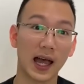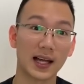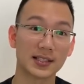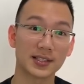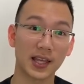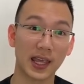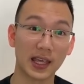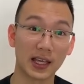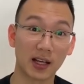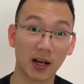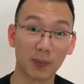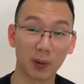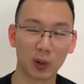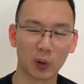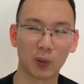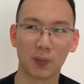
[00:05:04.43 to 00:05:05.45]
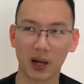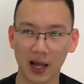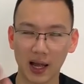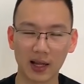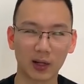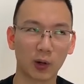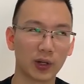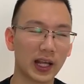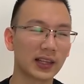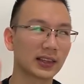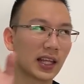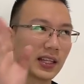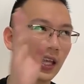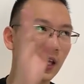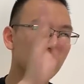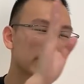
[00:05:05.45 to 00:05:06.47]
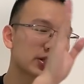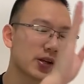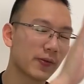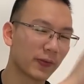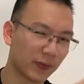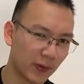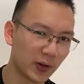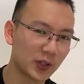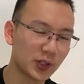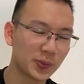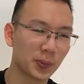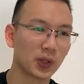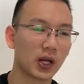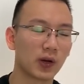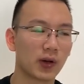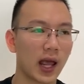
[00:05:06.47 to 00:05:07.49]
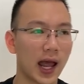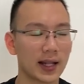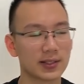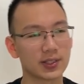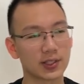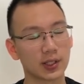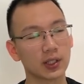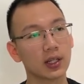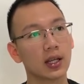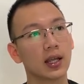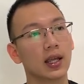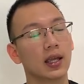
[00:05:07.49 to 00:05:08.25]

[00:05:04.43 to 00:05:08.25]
as a couple? Kumbaga, connected kayo siya sa first po na ko na answer.